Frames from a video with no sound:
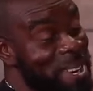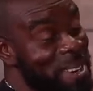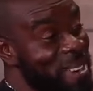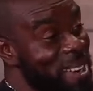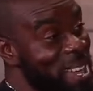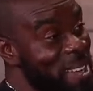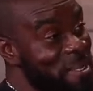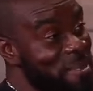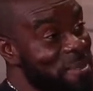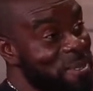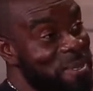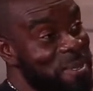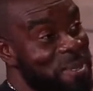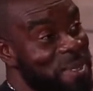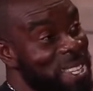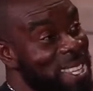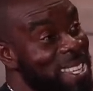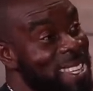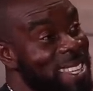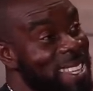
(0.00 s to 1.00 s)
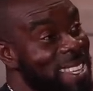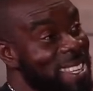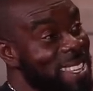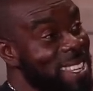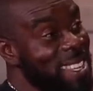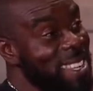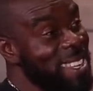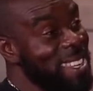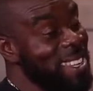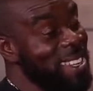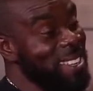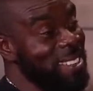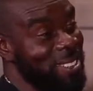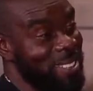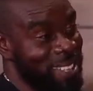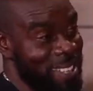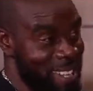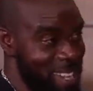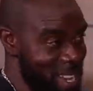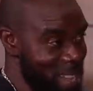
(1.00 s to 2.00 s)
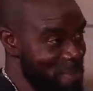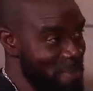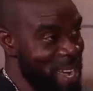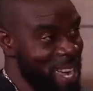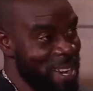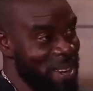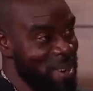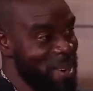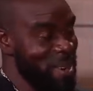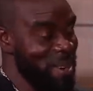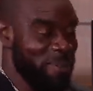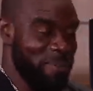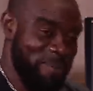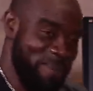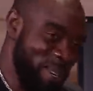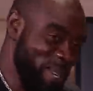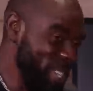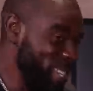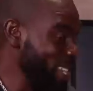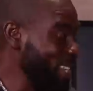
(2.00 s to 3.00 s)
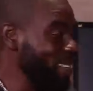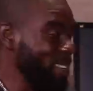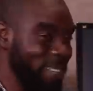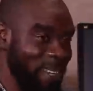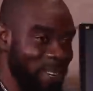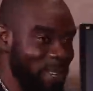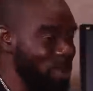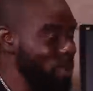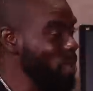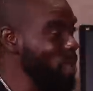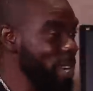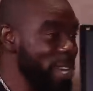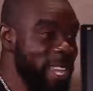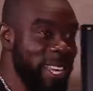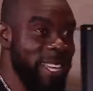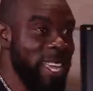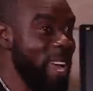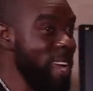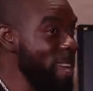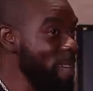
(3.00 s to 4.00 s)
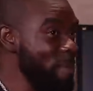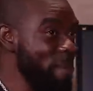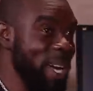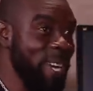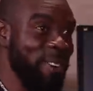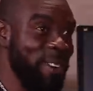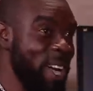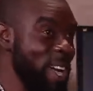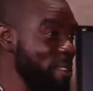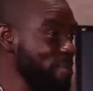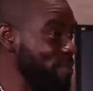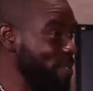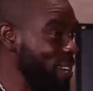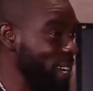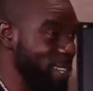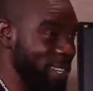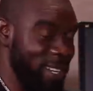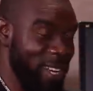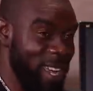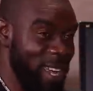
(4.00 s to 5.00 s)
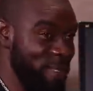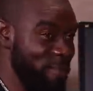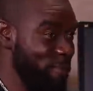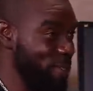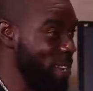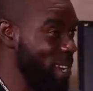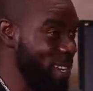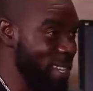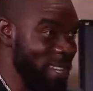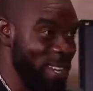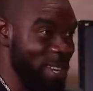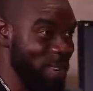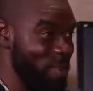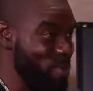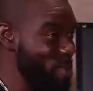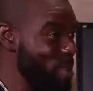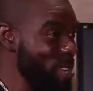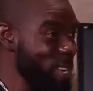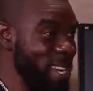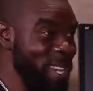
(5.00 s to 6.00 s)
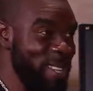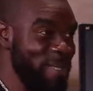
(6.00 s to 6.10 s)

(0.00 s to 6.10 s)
a cry for we. In the oh, background, yeah. one thinking, who the girl them a cry for, die for. That means say